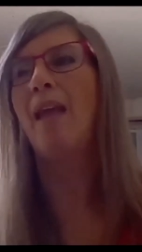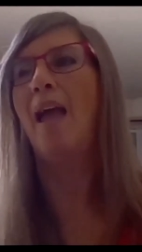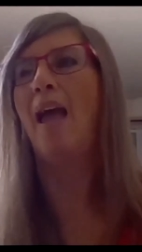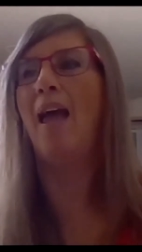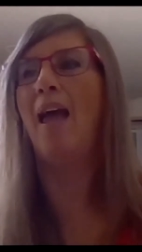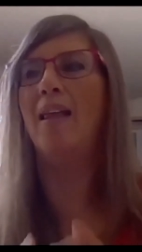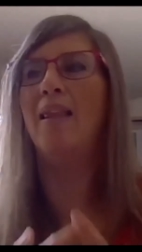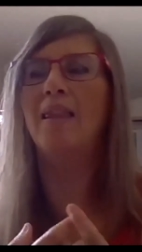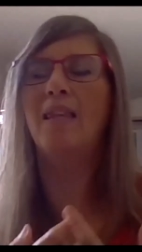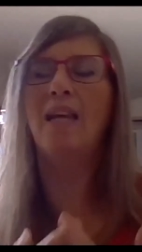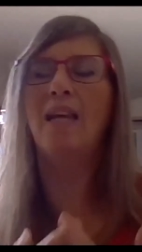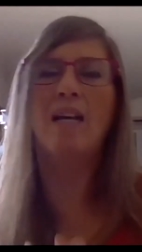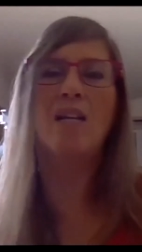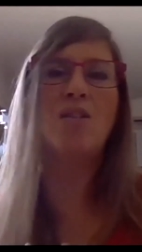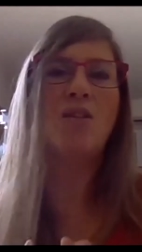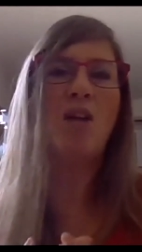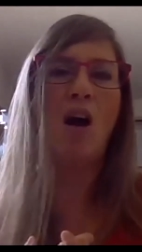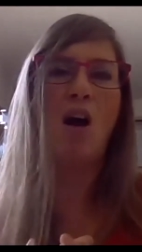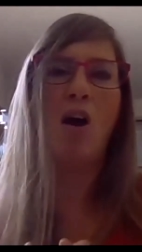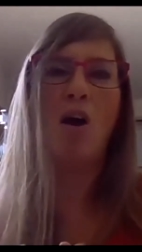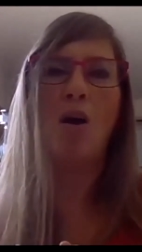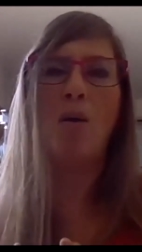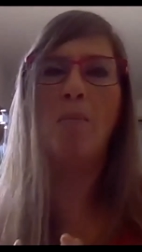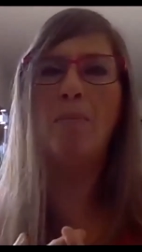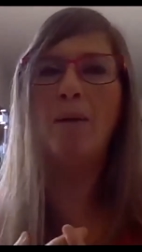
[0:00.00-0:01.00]
and that's
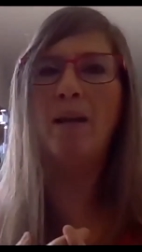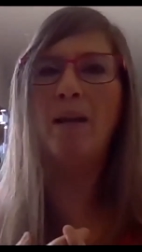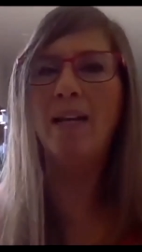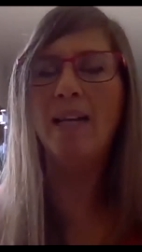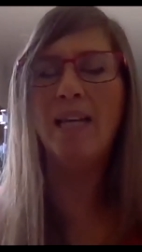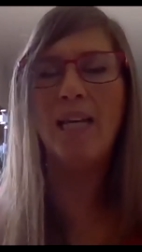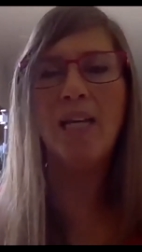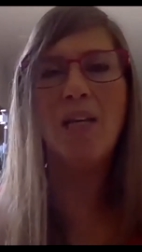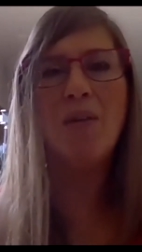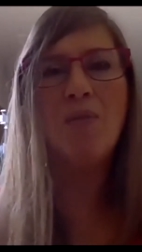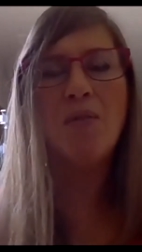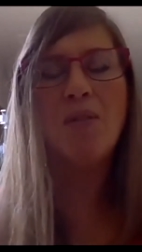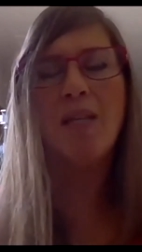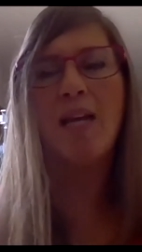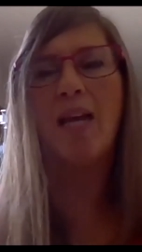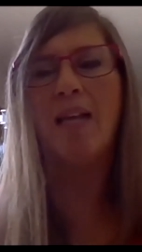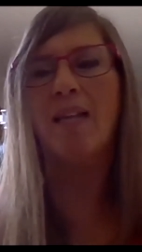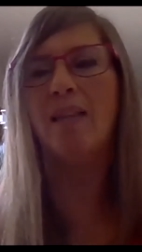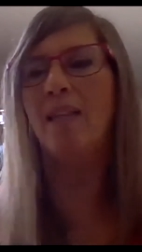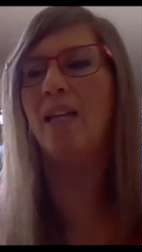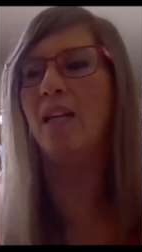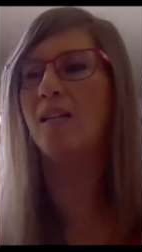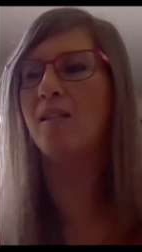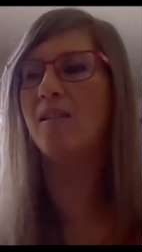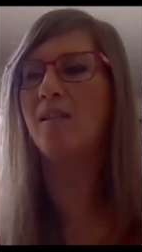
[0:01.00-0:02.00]
our beliefs,
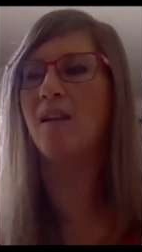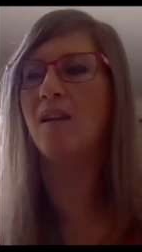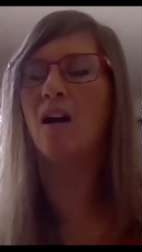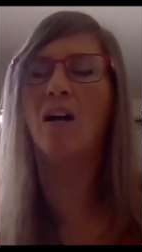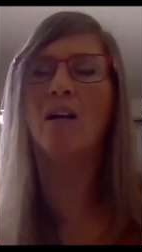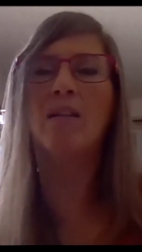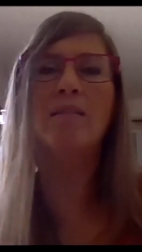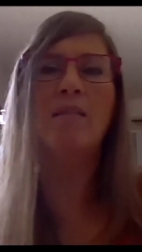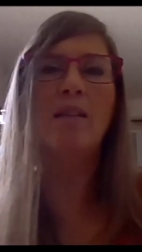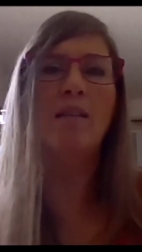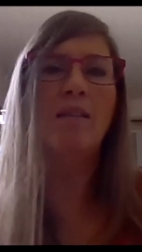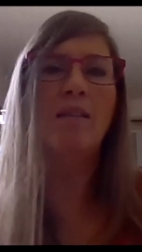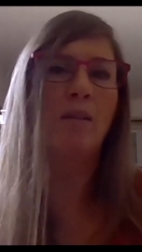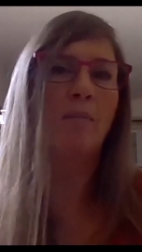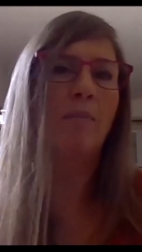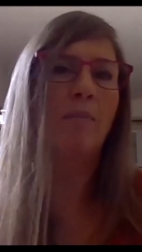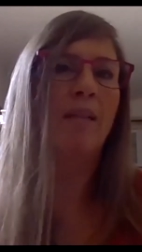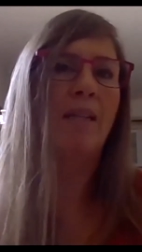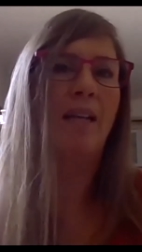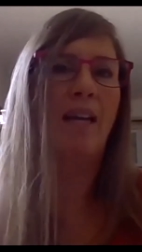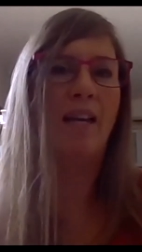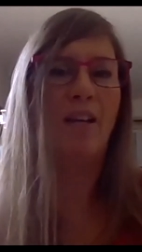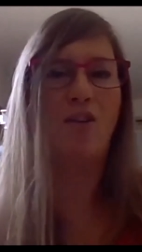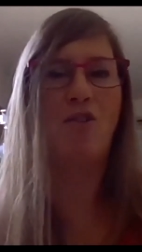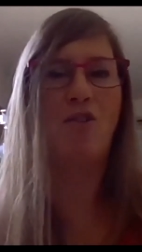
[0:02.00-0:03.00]
and that's our
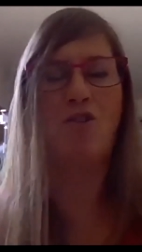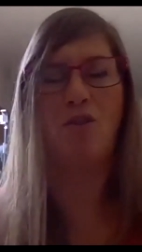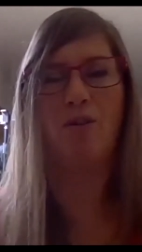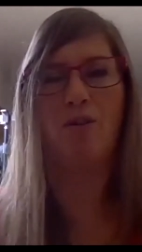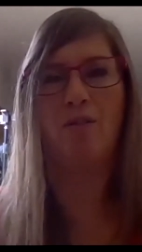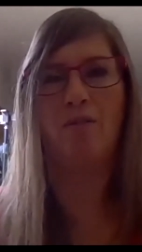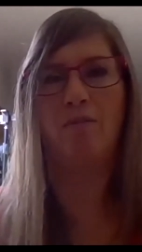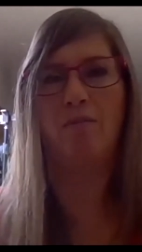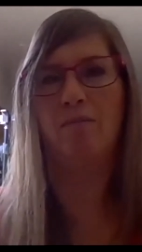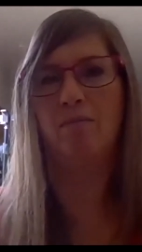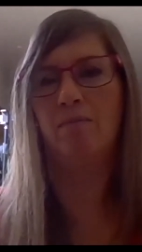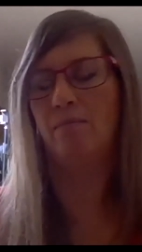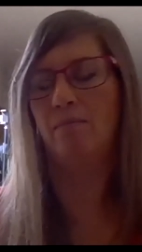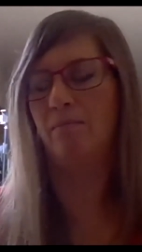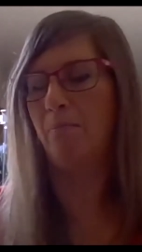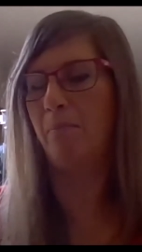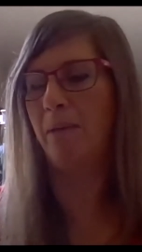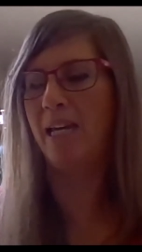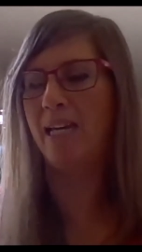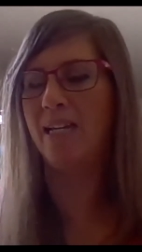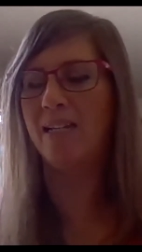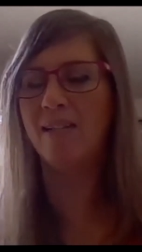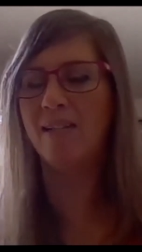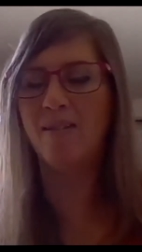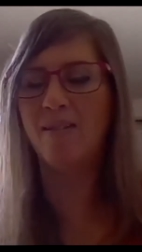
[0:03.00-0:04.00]
determination,
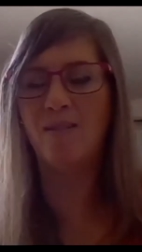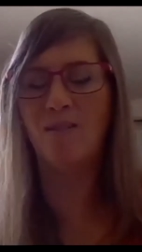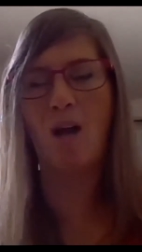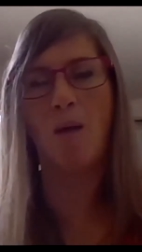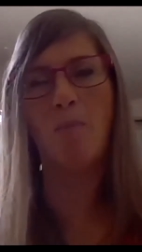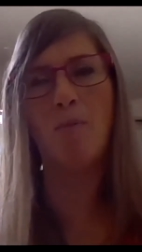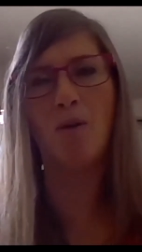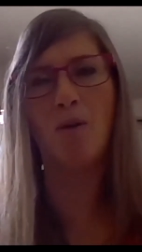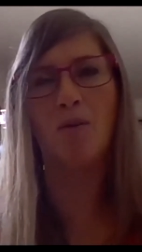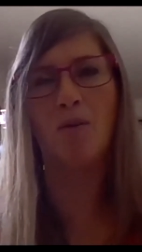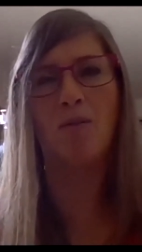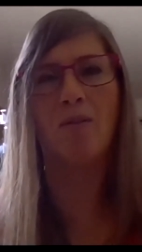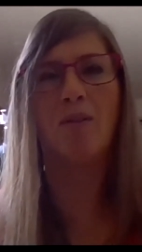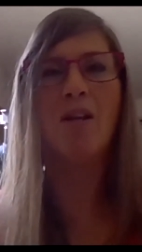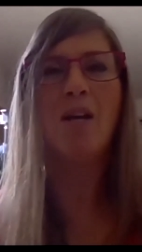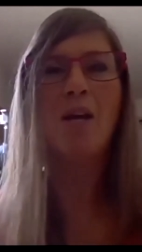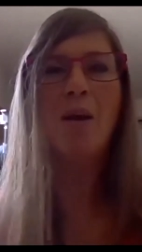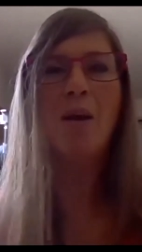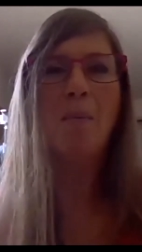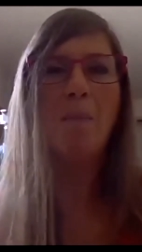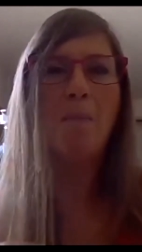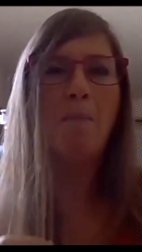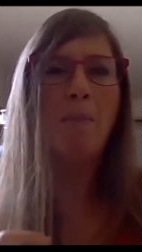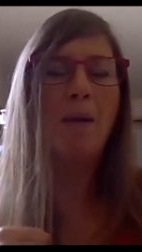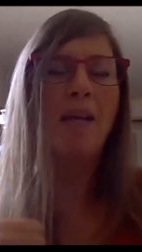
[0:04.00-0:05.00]
being stubborn,
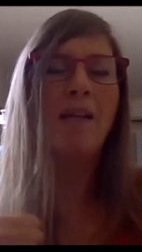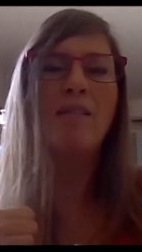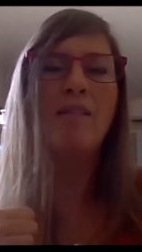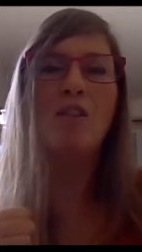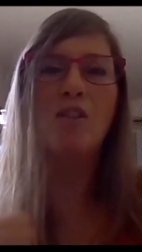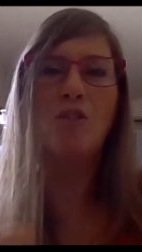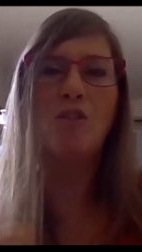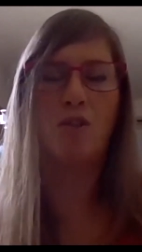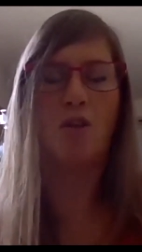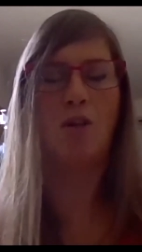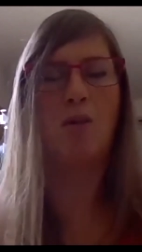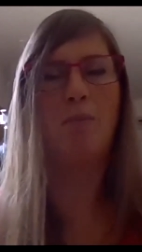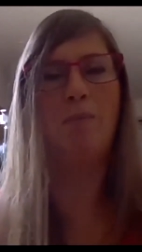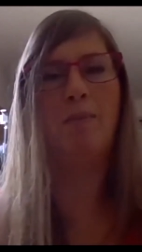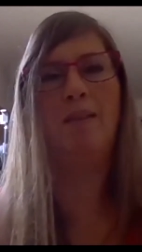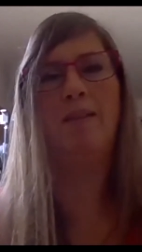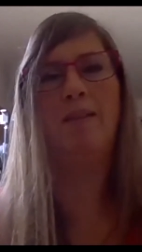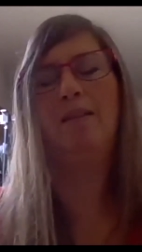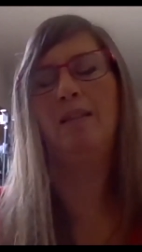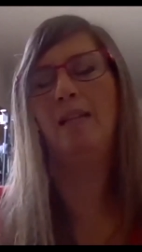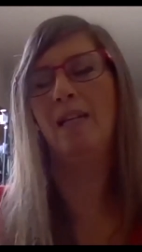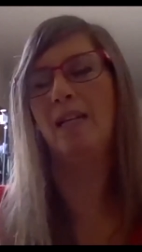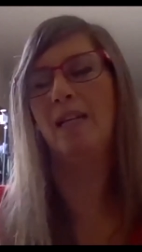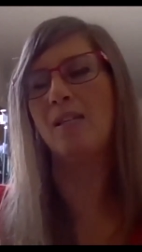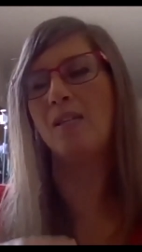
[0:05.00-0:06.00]
being determined.